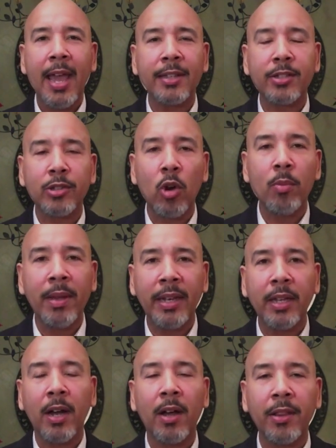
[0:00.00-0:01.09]
and so
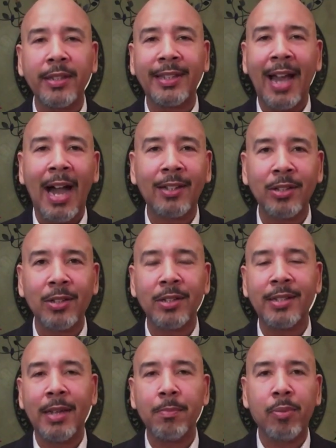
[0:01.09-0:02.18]
many other
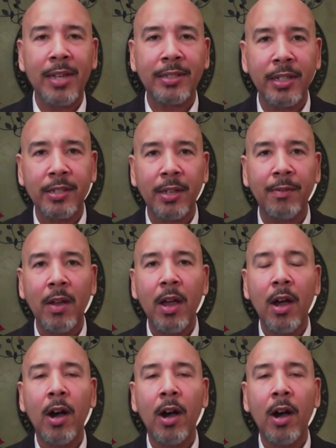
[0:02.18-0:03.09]
doctors and presidents of,